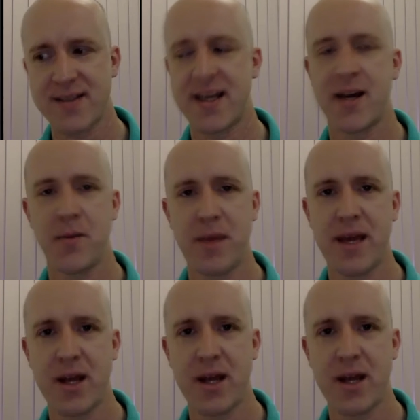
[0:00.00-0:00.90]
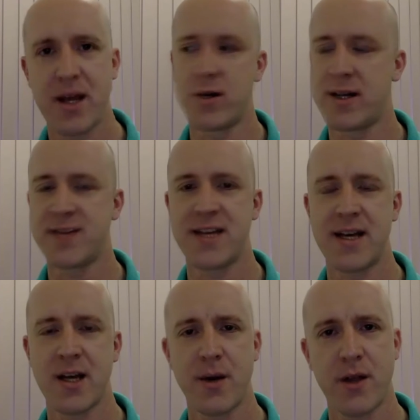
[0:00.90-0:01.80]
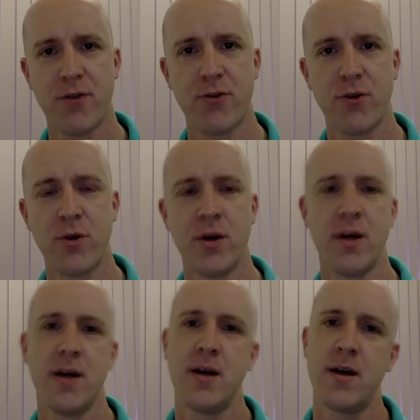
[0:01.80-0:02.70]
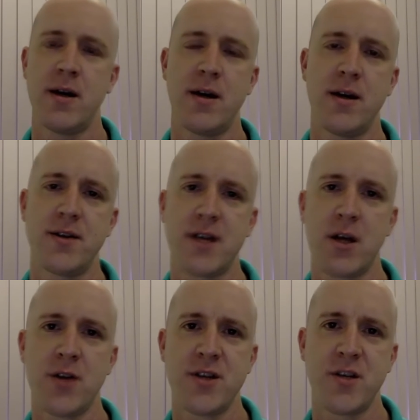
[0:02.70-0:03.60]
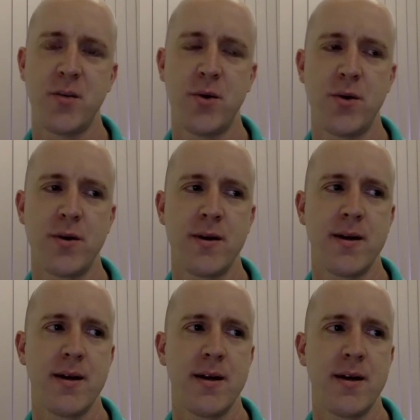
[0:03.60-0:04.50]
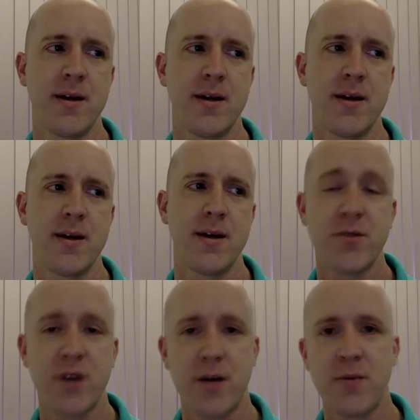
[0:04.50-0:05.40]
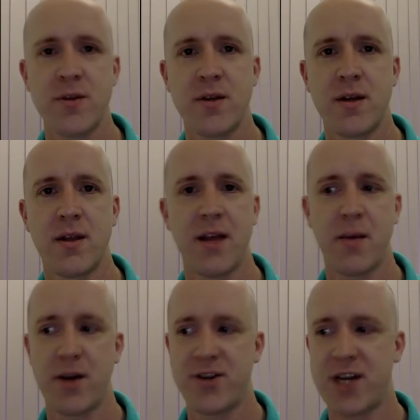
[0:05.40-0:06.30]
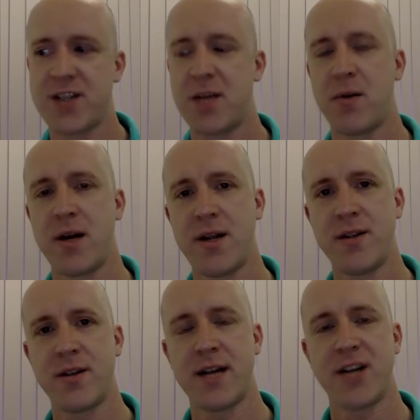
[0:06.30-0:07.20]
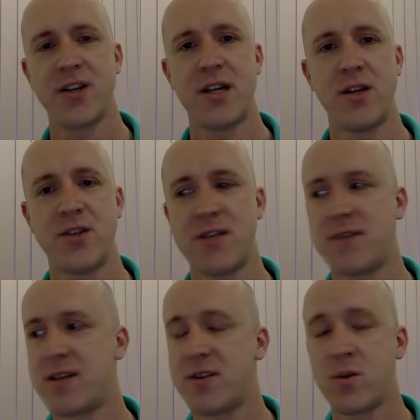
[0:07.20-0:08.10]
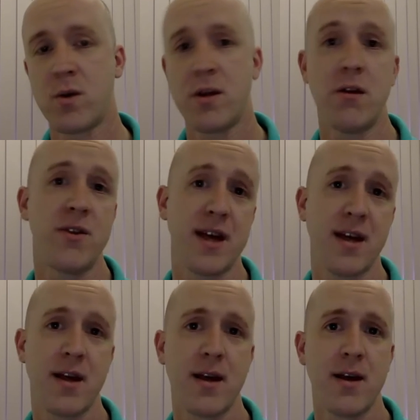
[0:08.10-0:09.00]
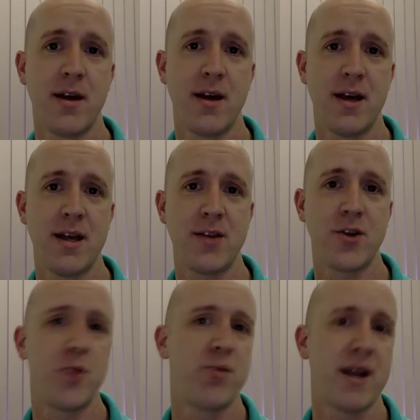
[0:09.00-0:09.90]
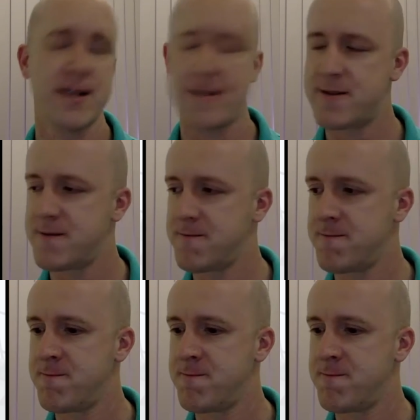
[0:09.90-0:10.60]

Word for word: as they're being taught and as they're going through uh, psychology support. Sometimes they might change their mind and actually shift into what you think is good practice.